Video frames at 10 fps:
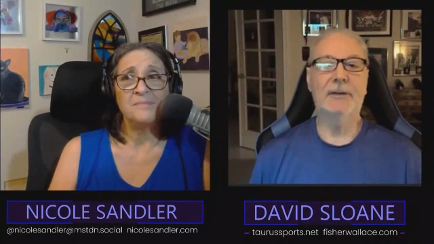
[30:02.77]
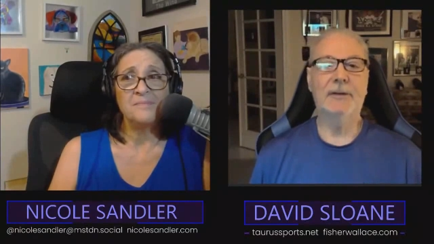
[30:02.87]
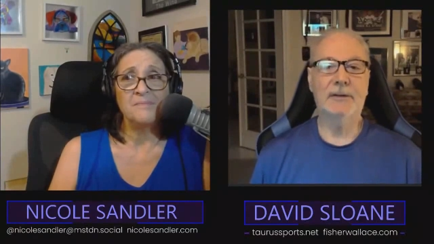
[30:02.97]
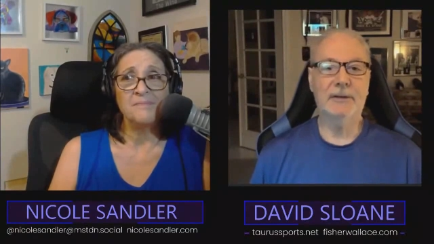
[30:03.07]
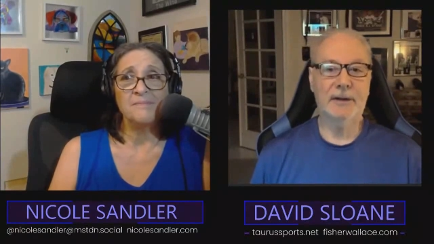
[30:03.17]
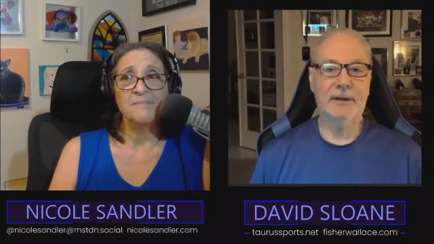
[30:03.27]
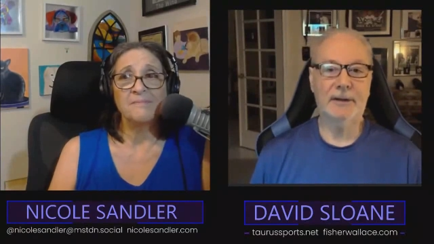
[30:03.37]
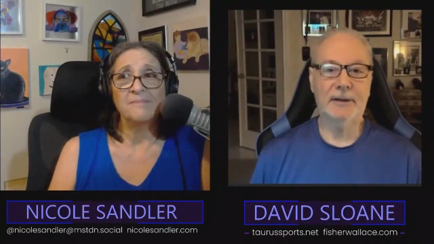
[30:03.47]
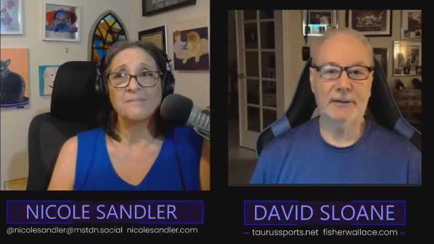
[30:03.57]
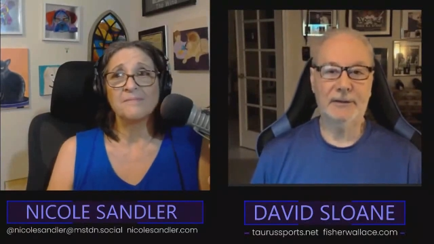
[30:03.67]
Speaker 1: is
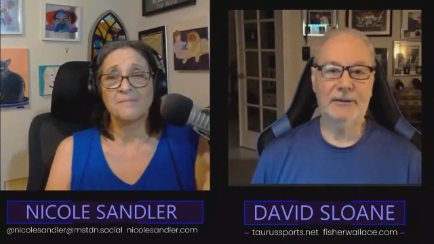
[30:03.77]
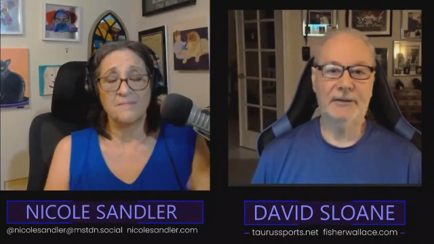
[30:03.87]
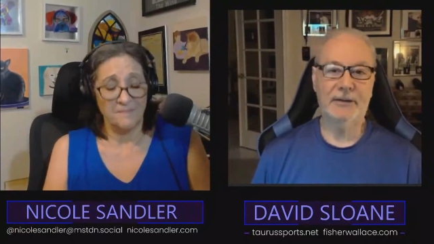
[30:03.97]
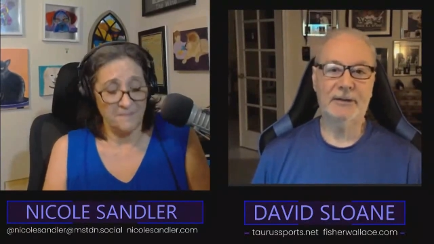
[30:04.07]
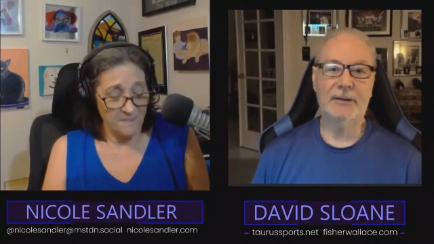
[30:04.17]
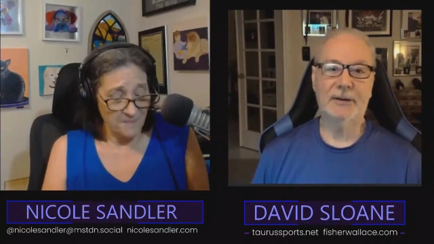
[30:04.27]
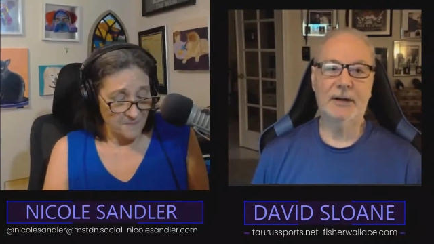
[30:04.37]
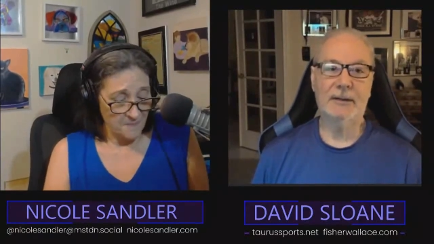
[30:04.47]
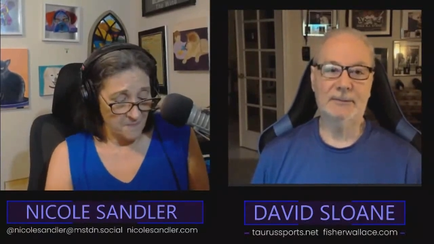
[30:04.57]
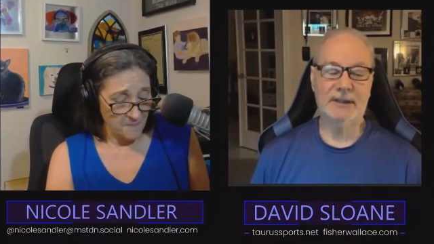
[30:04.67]

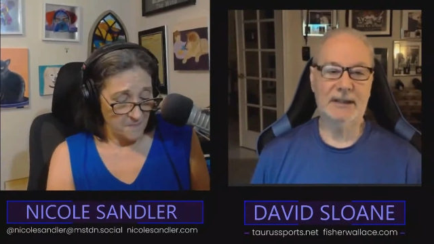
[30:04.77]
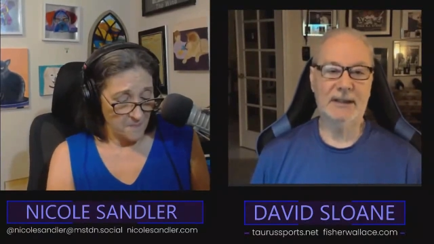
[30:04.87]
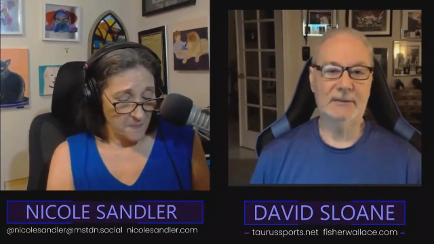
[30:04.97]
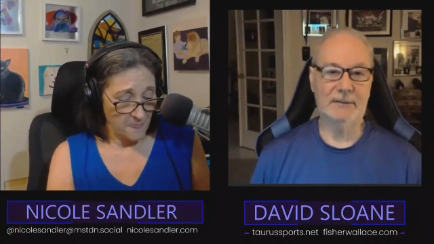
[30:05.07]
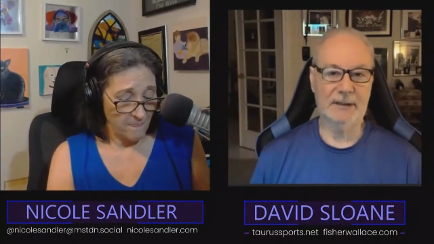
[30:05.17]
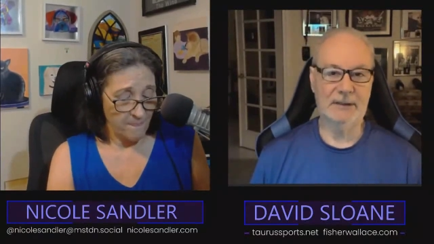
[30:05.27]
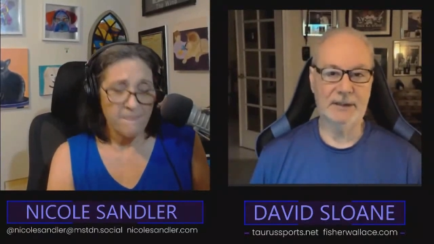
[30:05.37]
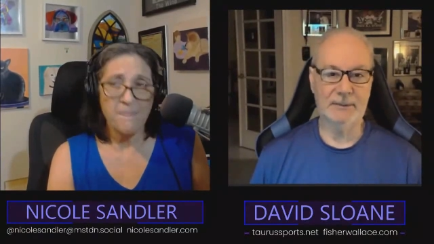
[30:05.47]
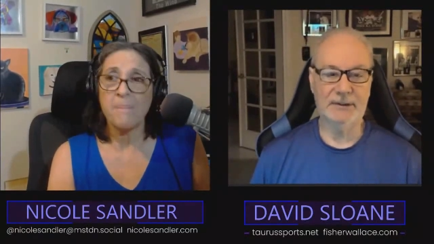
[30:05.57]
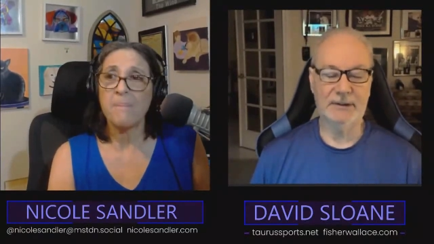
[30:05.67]
serotonin uptake
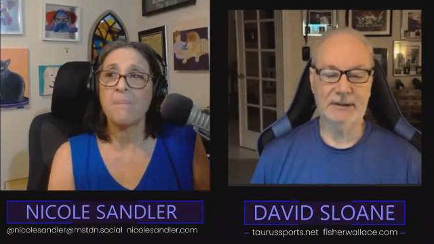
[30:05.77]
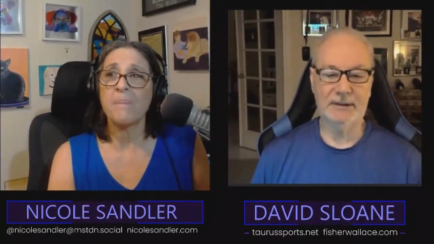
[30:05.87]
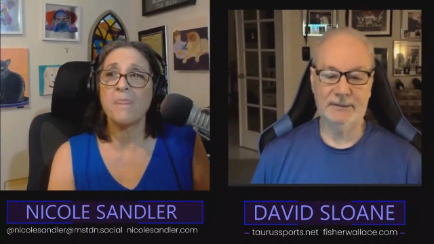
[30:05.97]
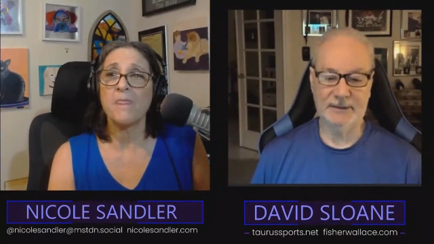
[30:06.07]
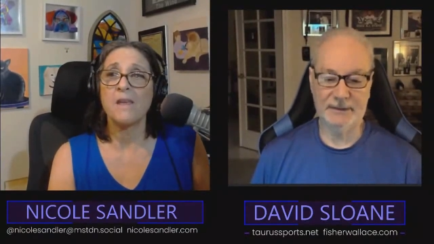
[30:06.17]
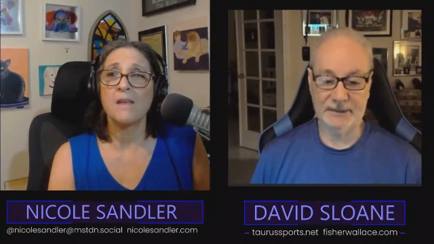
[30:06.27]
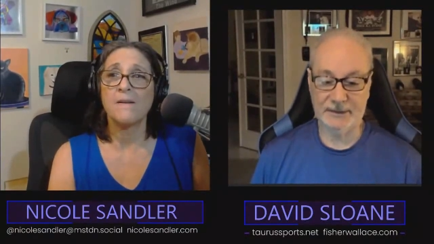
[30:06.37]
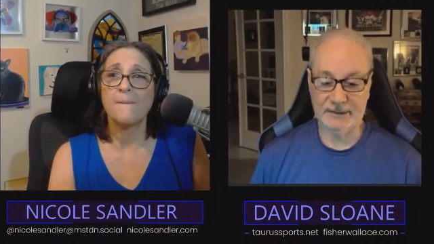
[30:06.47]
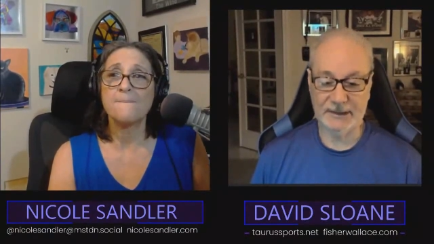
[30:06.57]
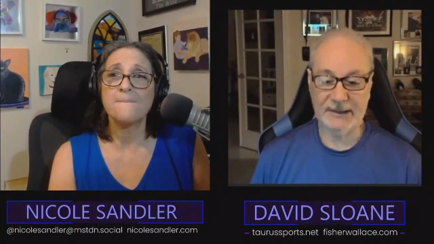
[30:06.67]
involved, I
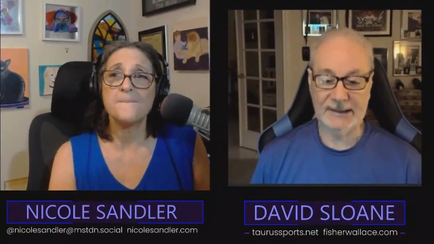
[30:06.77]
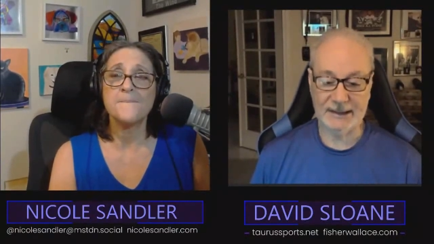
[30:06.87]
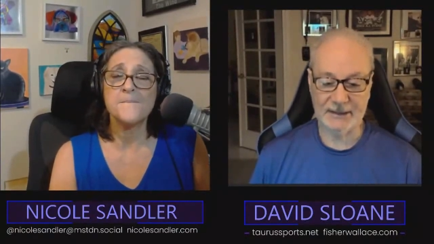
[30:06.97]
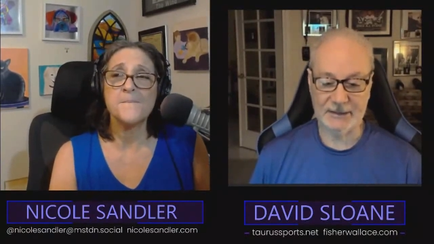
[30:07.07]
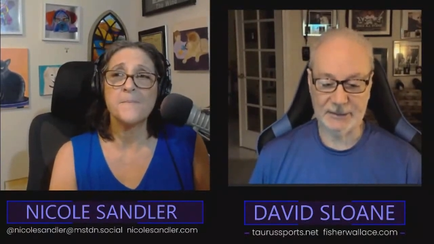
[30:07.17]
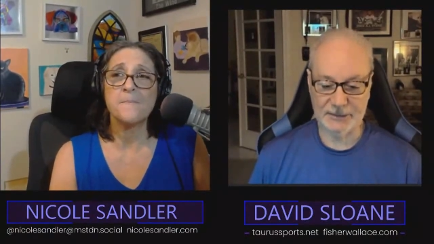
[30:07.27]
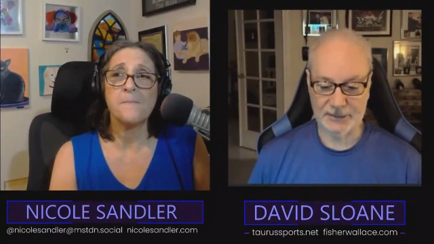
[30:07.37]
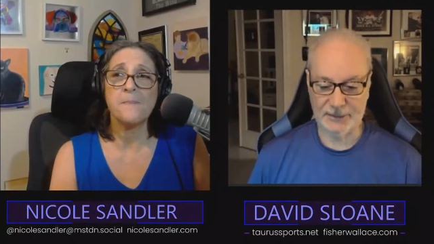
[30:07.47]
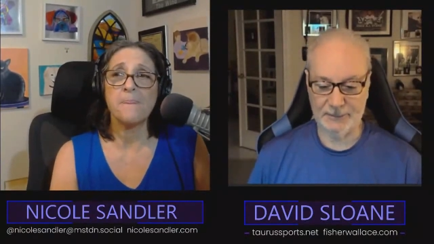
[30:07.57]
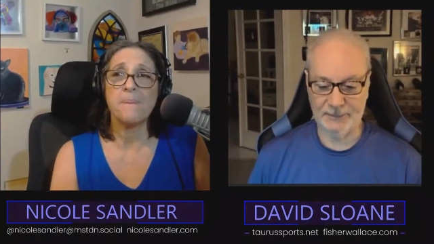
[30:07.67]
believe, is the
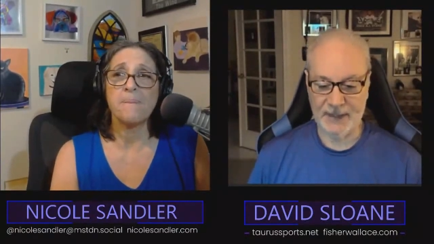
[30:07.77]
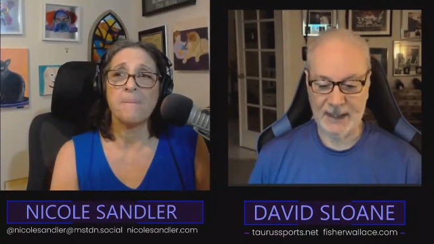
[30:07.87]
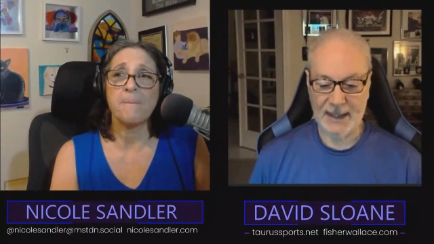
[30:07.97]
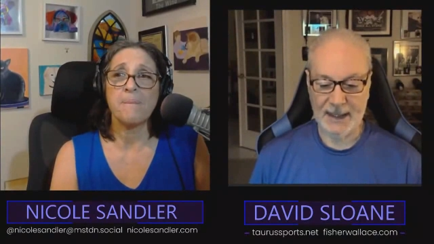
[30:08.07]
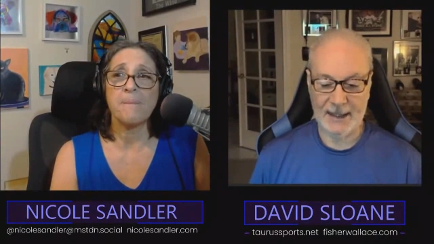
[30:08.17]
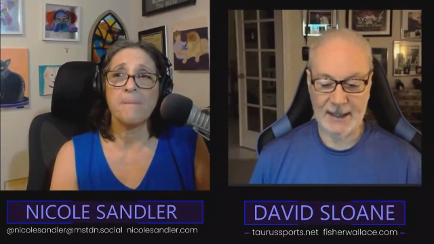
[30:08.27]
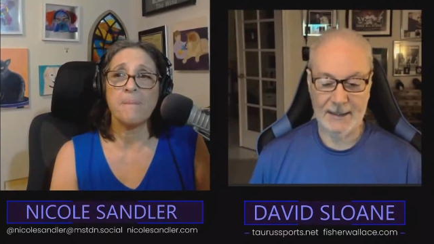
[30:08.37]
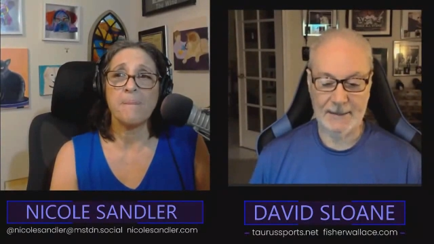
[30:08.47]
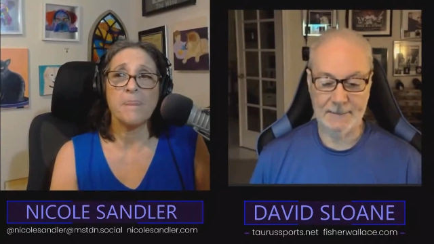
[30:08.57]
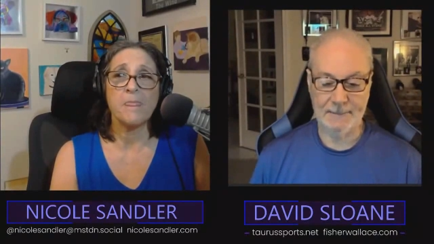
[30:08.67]
technical term.
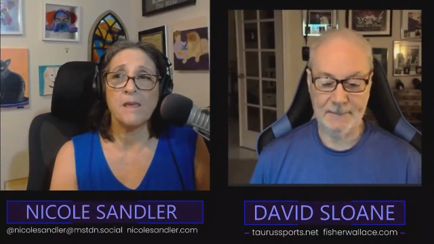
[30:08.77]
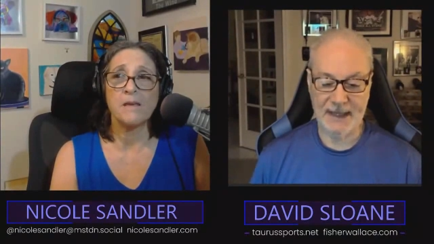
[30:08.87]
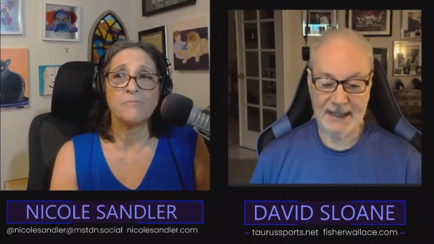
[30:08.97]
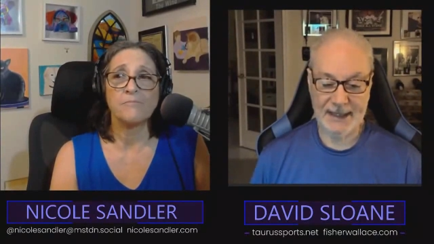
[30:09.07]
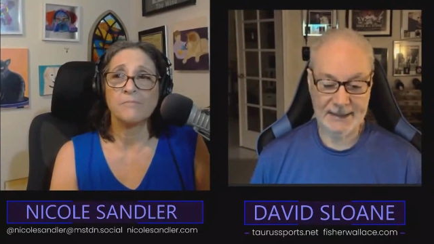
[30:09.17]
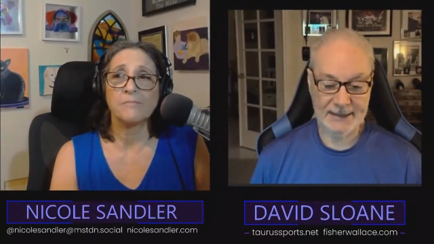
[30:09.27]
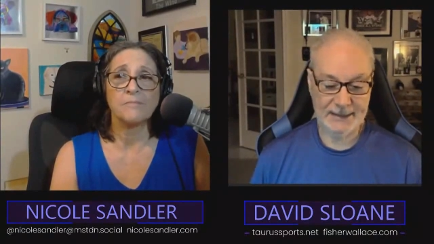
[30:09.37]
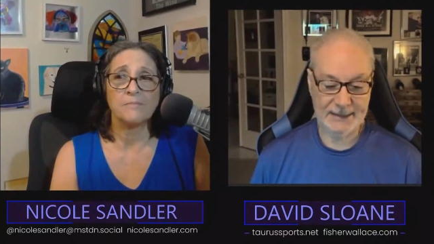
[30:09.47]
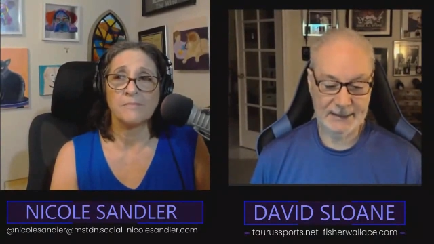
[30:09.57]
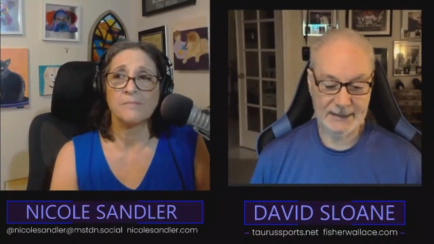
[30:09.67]

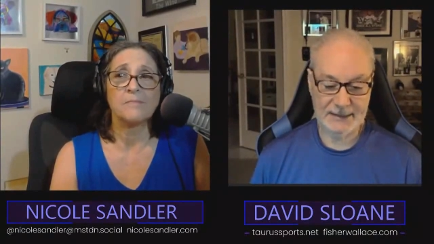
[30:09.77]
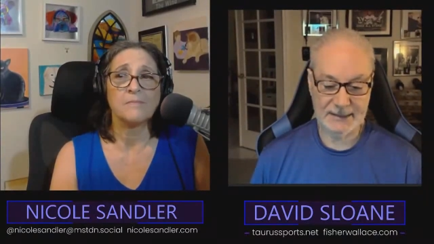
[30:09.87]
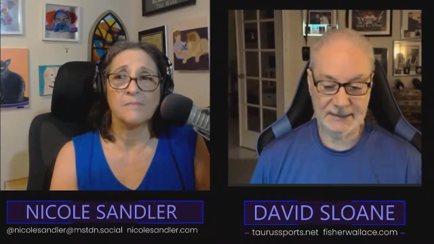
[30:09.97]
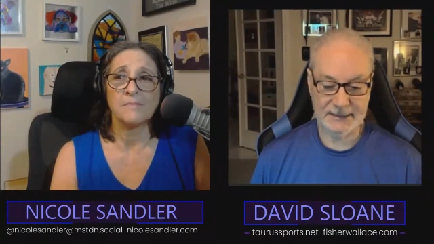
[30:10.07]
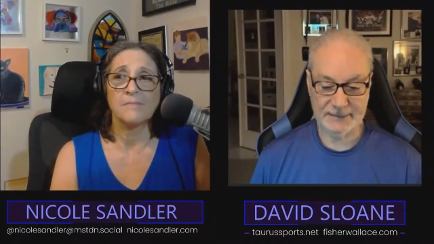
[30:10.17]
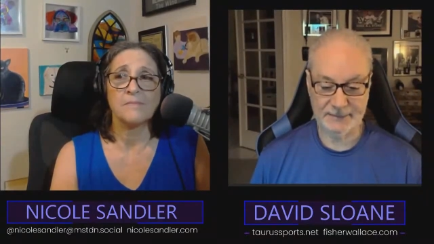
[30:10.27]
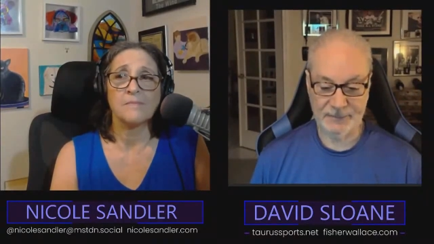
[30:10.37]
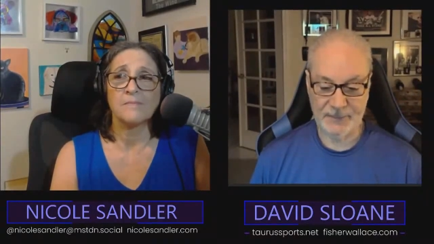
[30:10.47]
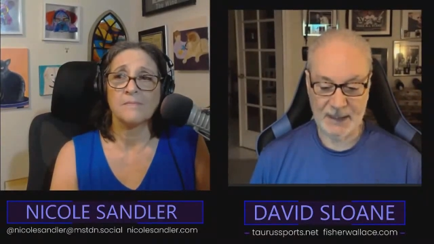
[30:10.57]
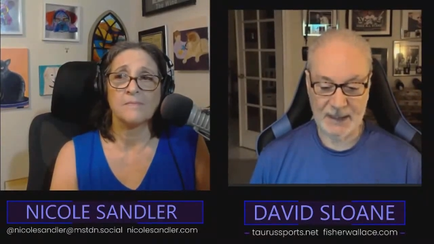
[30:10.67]
And it
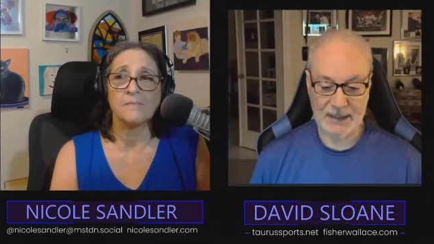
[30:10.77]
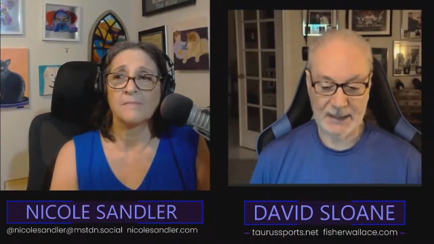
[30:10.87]
just,